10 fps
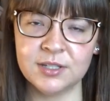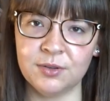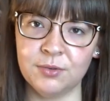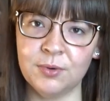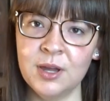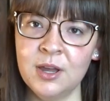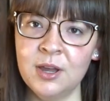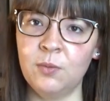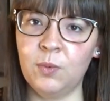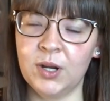So
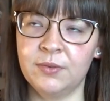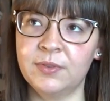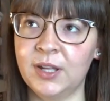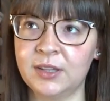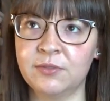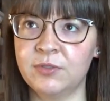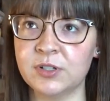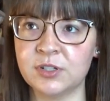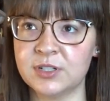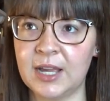one of like the
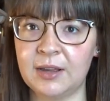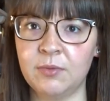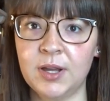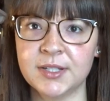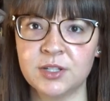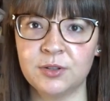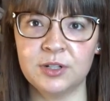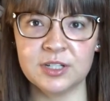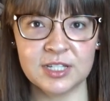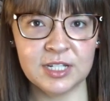first or second ones, so
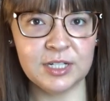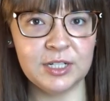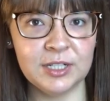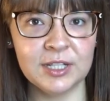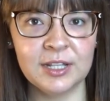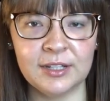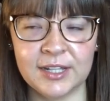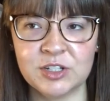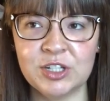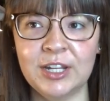there's still
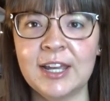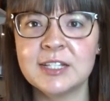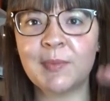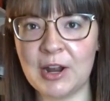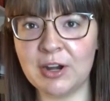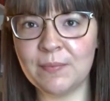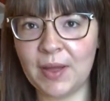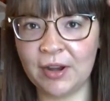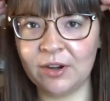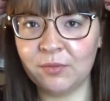like she gets better and
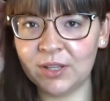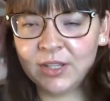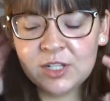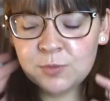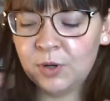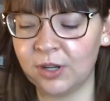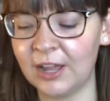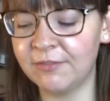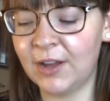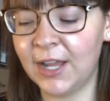better with each book
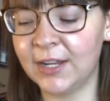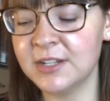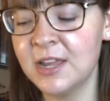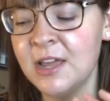I find.